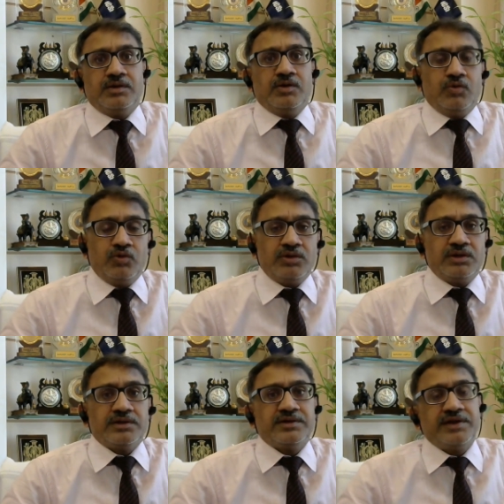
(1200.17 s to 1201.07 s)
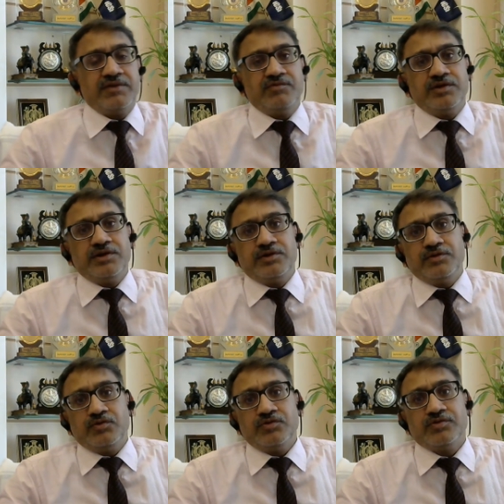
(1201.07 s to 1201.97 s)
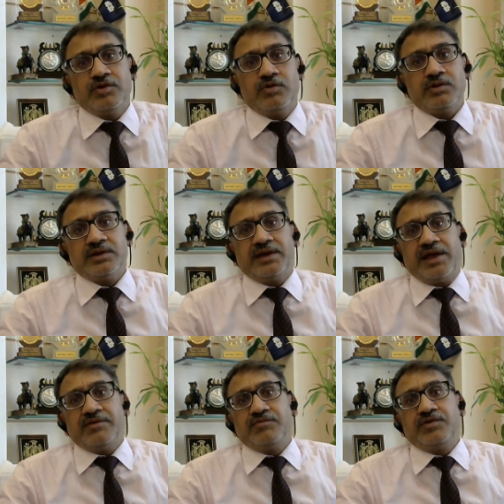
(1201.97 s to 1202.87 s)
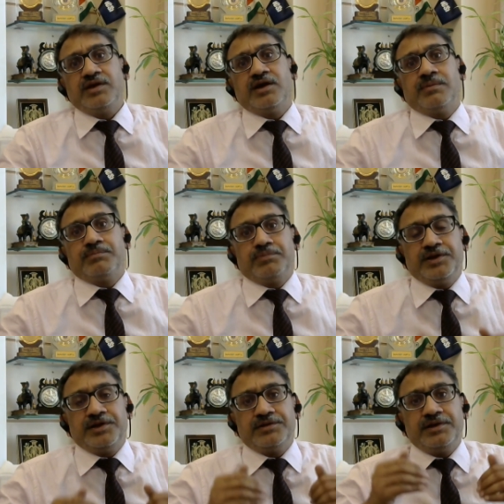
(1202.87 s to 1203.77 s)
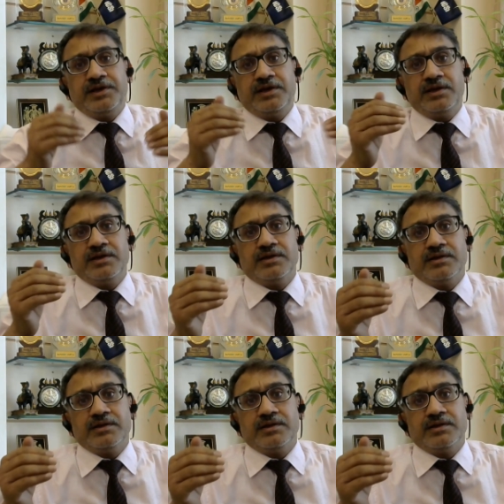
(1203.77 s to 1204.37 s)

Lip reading: or can we reduce, or can we completely